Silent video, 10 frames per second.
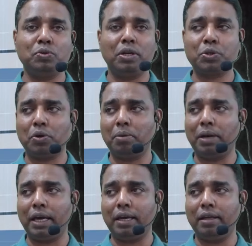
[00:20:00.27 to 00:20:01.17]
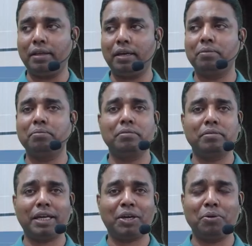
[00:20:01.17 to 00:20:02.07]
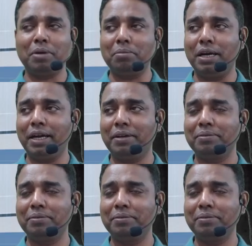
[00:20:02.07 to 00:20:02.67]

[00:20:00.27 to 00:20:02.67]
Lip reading: will shoot up like anything. Thank you. Bye bye.